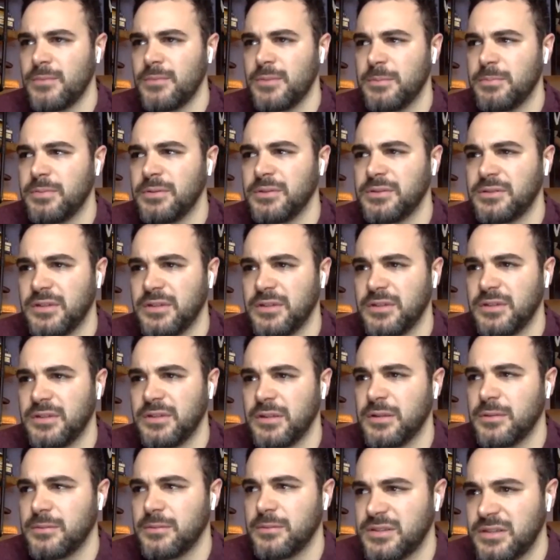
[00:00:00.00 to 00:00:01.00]
people
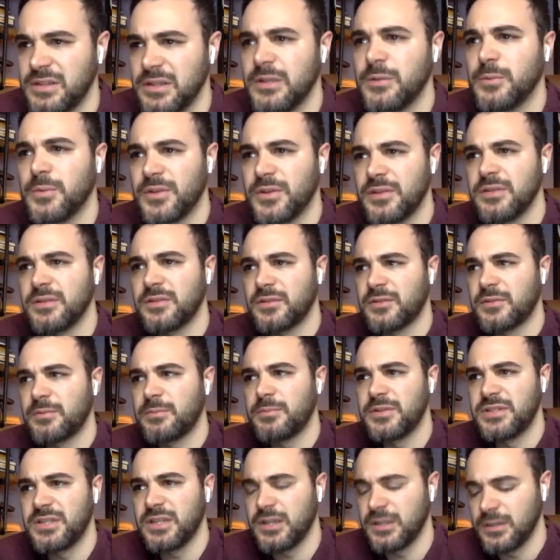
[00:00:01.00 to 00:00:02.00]
deal, deal with this
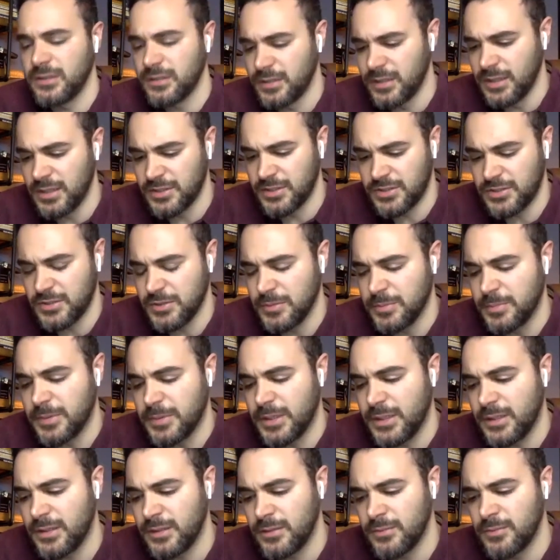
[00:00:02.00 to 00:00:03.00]
particular issue.
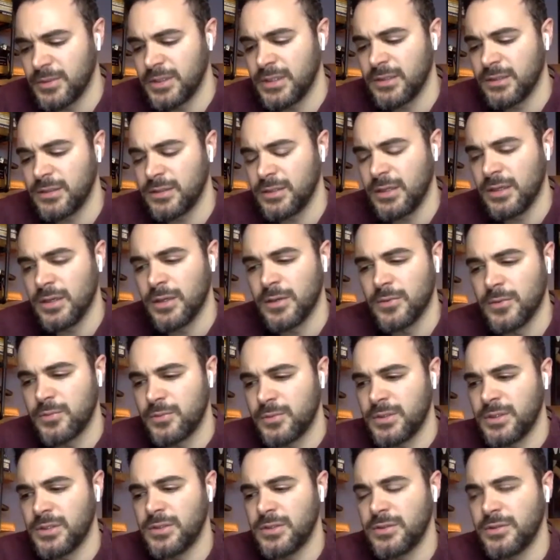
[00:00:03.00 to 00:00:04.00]
But when it you know
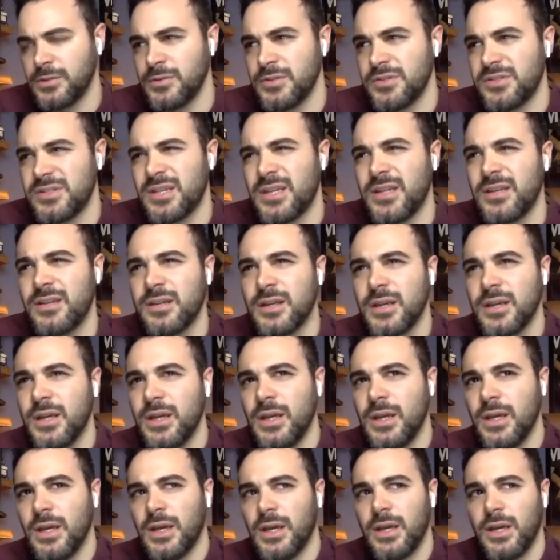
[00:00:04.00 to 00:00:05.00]
when you said
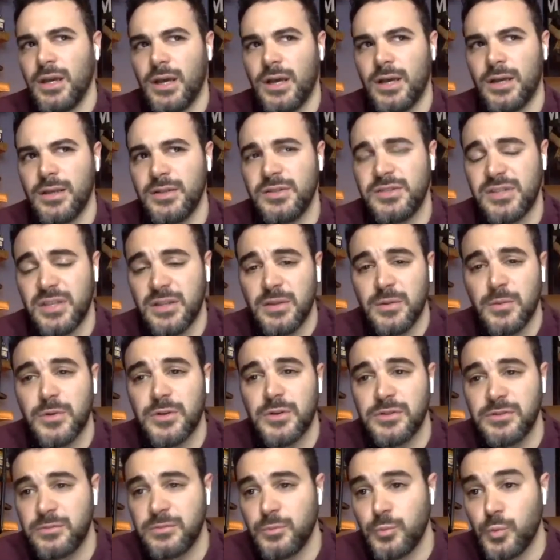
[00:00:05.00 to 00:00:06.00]
uh, you said the
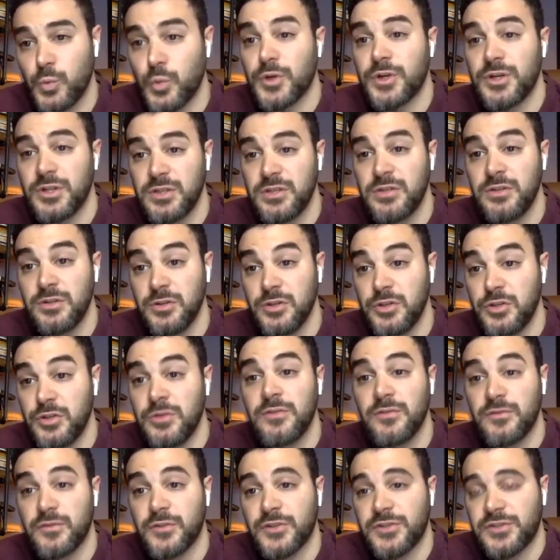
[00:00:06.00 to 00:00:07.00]
word word
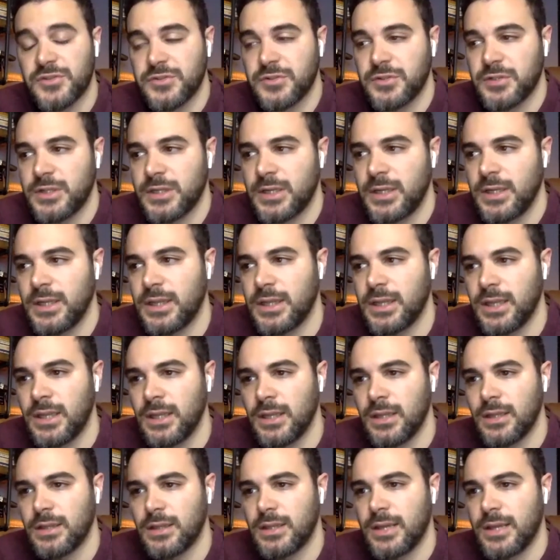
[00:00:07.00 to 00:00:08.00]
universal, and I
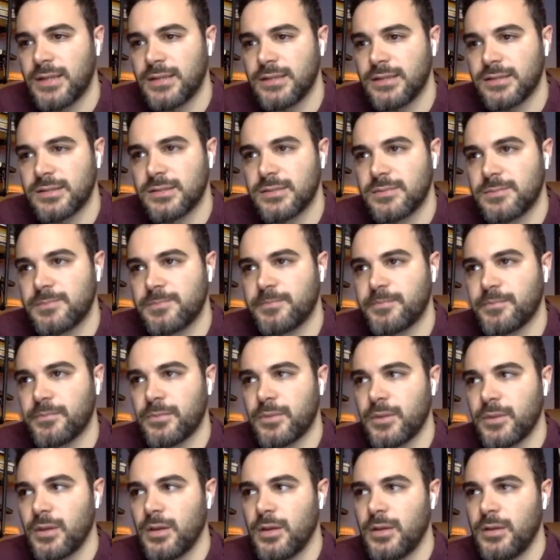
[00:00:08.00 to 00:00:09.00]
think that's
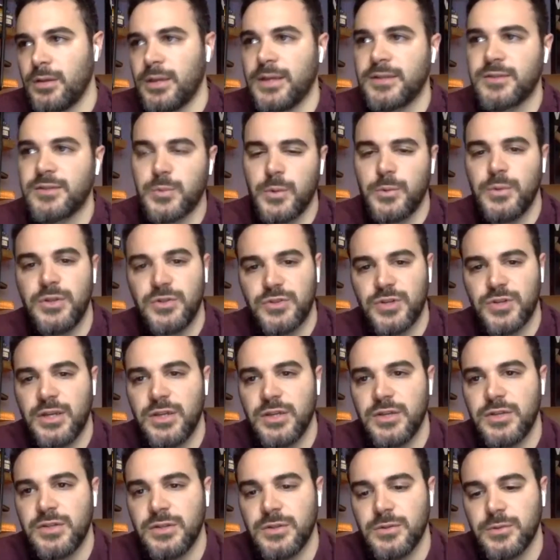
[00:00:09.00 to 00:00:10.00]
that's what we try
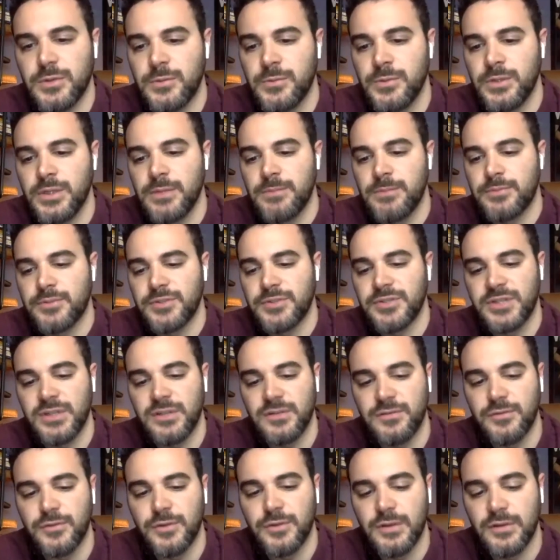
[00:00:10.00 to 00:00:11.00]
to do when we
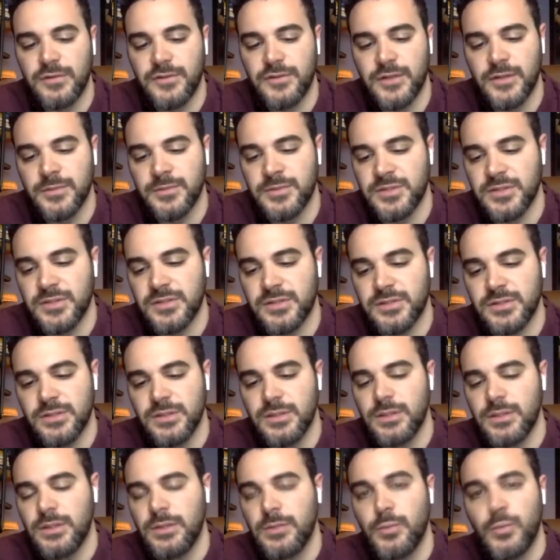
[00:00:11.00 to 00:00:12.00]
present foreign films is
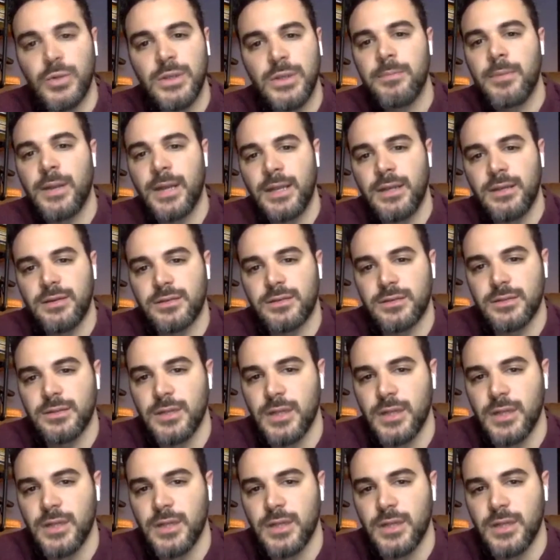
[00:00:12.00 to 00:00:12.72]
we might